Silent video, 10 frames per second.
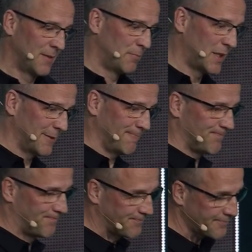
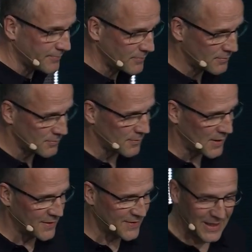But
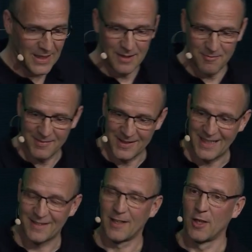still,
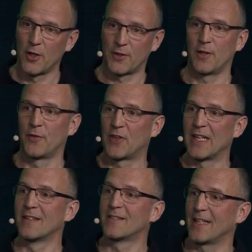there's a lot of
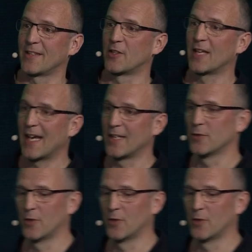things that you can do